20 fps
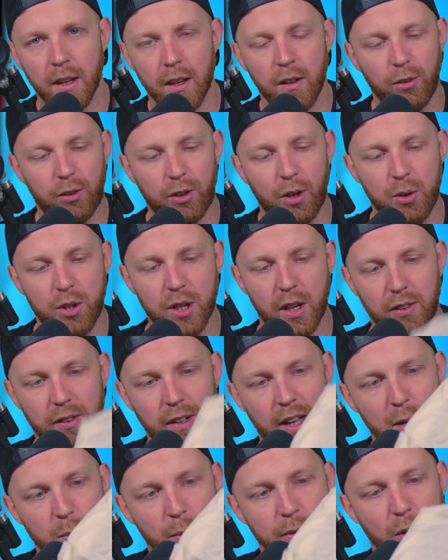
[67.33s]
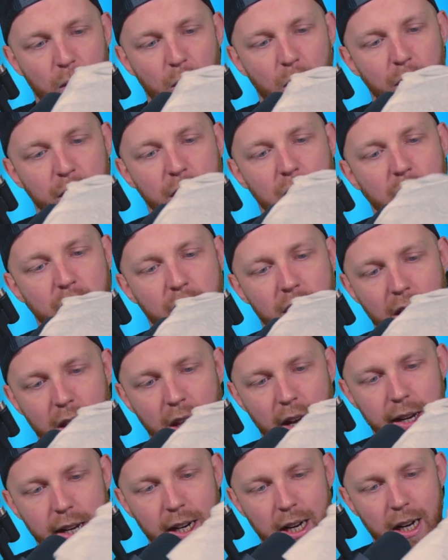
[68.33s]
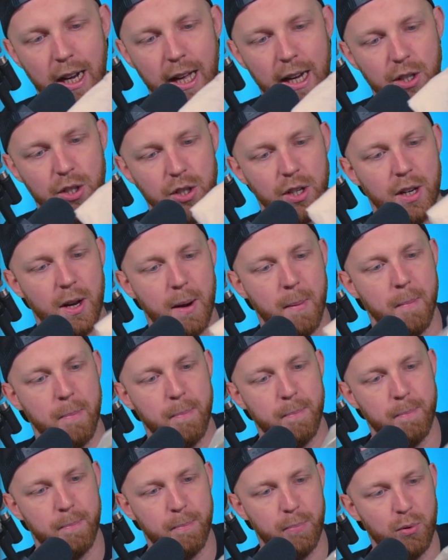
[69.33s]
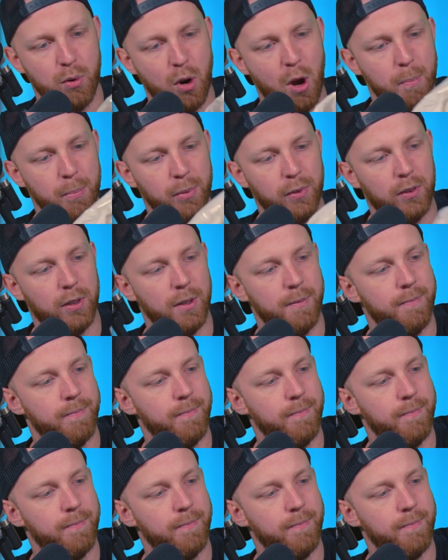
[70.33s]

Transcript: So just like with all the other Lightning Collection props,